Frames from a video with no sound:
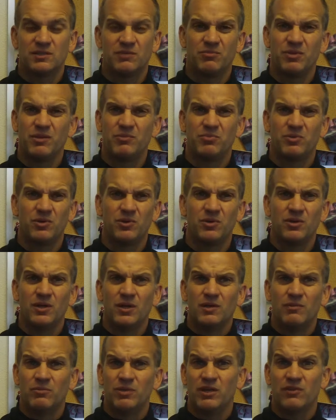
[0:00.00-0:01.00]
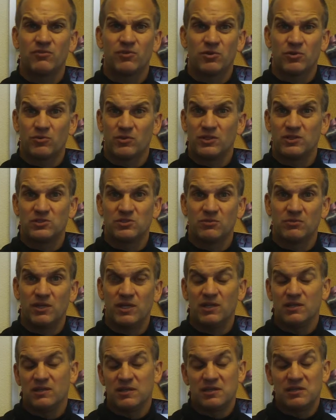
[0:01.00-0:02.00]
Some people peak for the regional
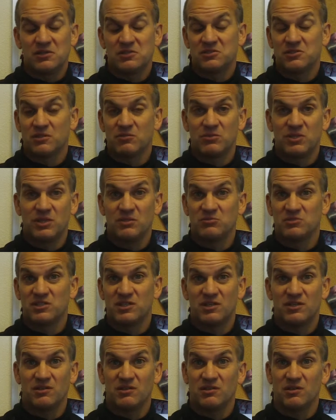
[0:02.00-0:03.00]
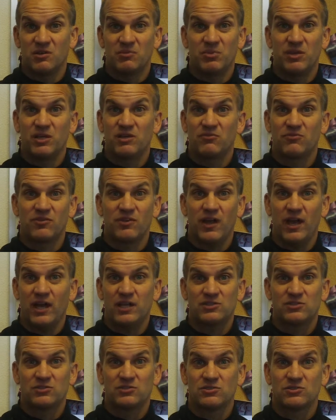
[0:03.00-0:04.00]
meet, and then there are some teams that they're peaking for
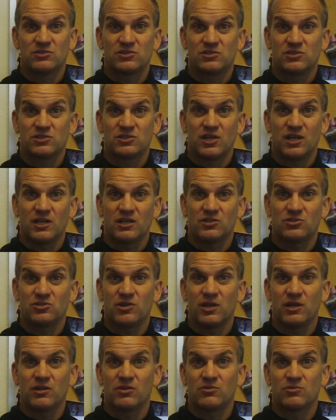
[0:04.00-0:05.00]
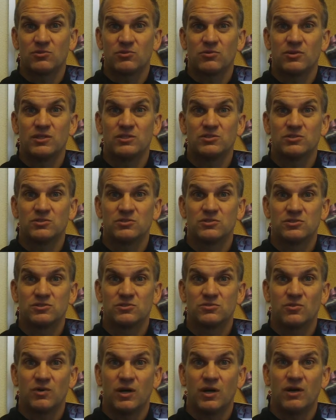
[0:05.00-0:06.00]
nationals and just kind of training through regionals
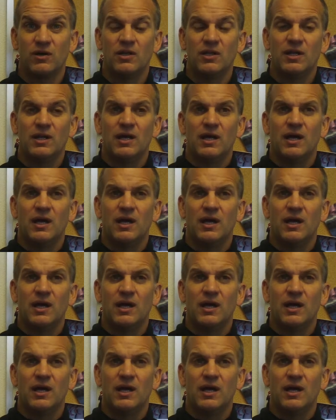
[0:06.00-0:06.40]
as well.